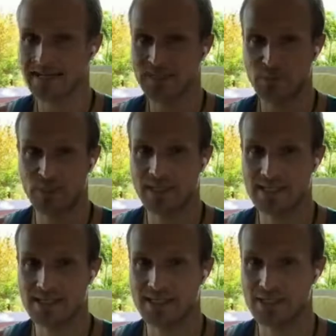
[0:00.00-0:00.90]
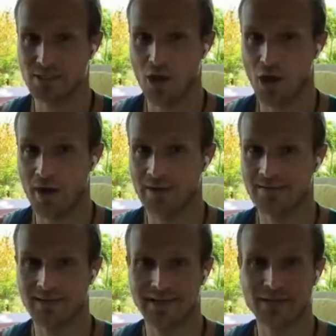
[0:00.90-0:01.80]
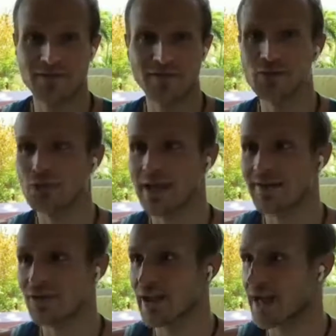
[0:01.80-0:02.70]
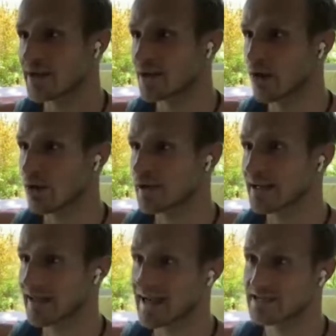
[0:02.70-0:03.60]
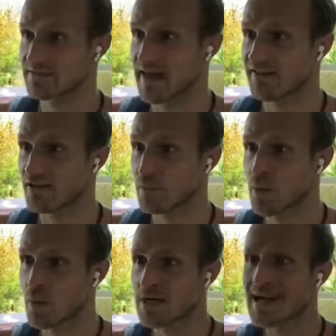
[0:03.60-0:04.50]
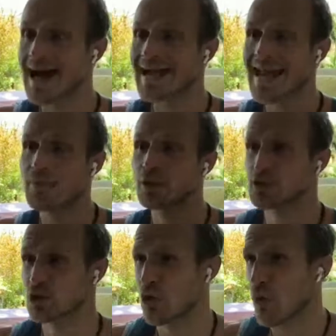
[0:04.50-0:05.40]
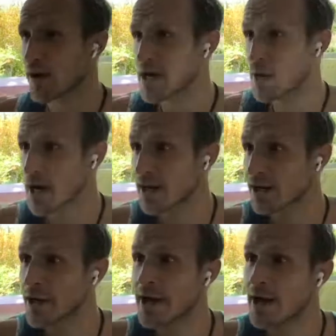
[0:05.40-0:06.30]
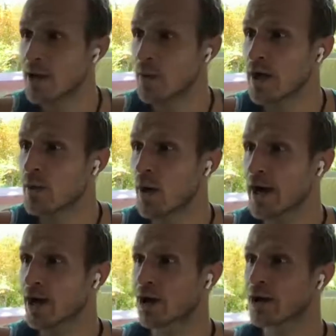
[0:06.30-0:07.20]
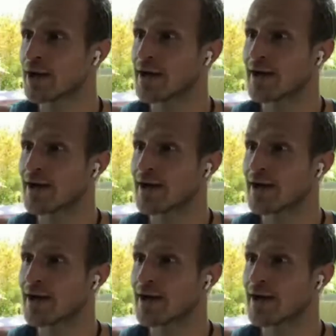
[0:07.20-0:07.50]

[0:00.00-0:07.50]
experience this on individual level and on collective level. We were not able to go anywhere. We were